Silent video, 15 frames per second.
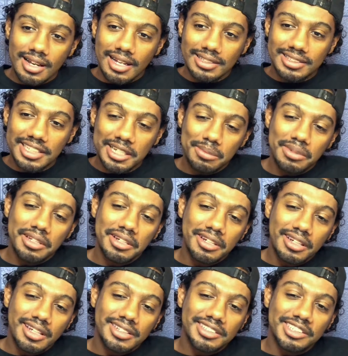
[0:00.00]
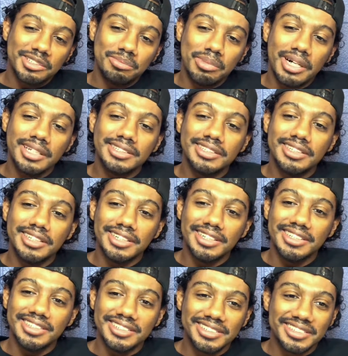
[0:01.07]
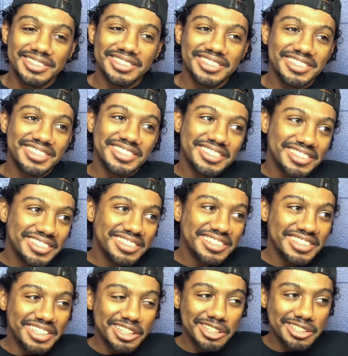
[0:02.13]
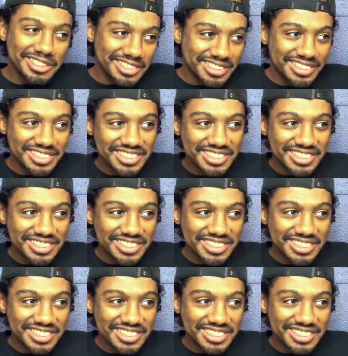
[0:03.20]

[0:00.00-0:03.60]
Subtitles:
I taped Larry Lester's buns together. Yeah.